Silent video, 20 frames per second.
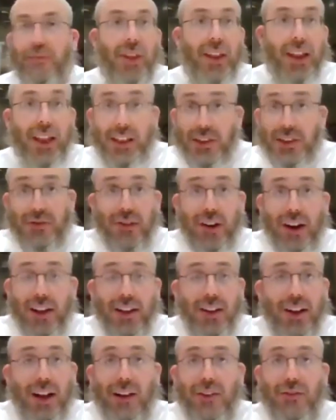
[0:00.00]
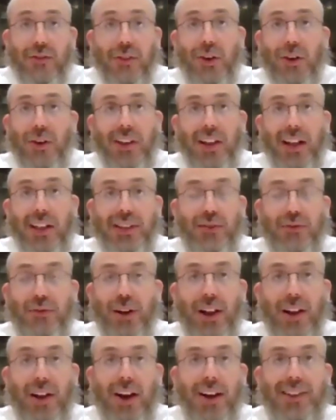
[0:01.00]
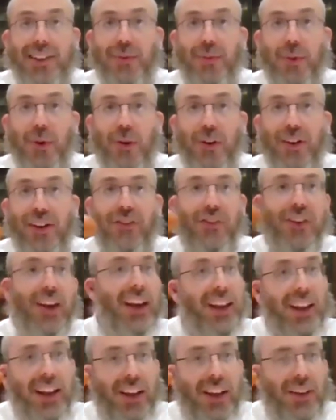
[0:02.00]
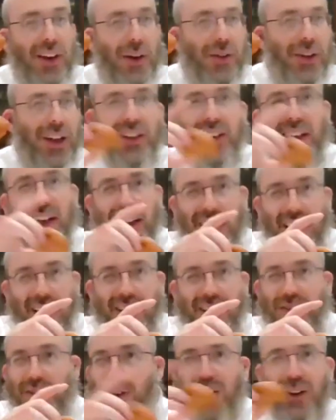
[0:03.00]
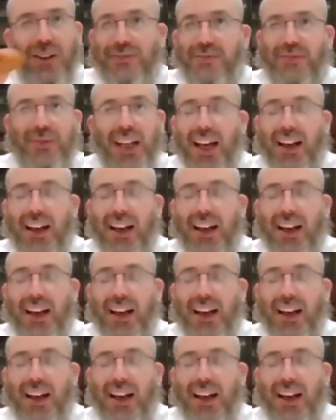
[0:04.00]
This fried in olive oil, that's a real oxymoron. If you're eating a donut in olive oil,